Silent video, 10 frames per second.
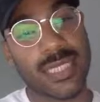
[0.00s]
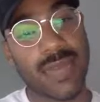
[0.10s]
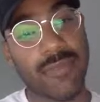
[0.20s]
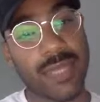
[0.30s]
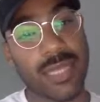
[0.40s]

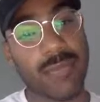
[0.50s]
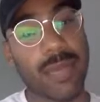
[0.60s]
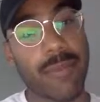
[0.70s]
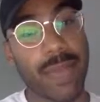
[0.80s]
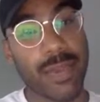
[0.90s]
definitely
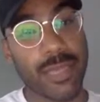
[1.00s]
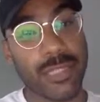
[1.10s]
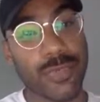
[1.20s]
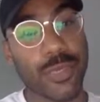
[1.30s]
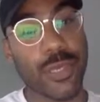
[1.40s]
my
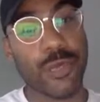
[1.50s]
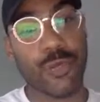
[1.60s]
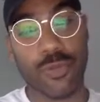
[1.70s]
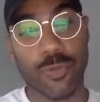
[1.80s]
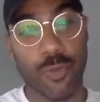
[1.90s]
parents were a
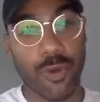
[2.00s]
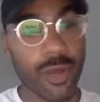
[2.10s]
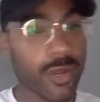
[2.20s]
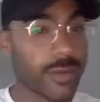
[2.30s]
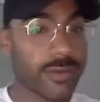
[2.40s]
huge
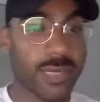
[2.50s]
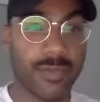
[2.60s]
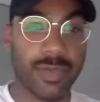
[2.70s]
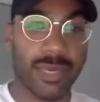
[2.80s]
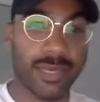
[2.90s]
support. I
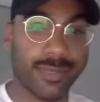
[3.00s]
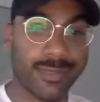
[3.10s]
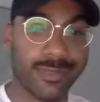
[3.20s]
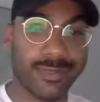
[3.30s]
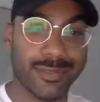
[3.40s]

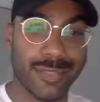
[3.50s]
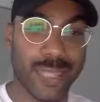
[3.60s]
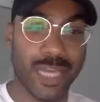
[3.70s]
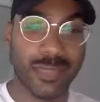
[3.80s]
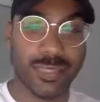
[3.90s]
mean,
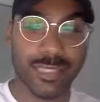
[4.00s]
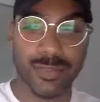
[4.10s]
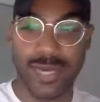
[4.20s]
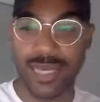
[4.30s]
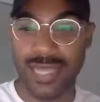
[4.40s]
shout out
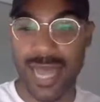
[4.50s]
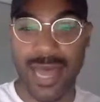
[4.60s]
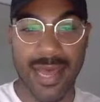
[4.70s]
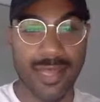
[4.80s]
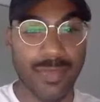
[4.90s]
to my dad
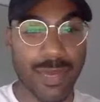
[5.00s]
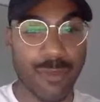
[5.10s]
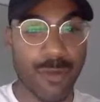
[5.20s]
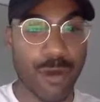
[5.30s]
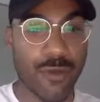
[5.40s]
and my
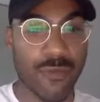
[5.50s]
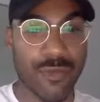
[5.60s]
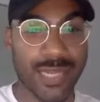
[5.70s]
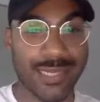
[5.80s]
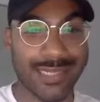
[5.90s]
mom
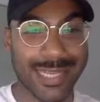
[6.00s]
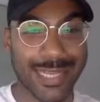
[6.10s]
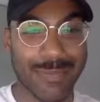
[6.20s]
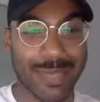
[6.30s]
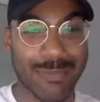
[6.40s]
for like
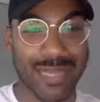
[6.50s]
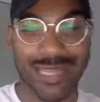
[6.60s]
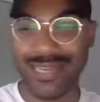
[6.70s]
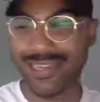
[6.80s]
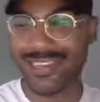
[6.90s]
sending me
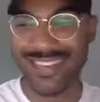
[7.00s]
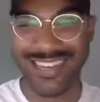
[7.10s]
money.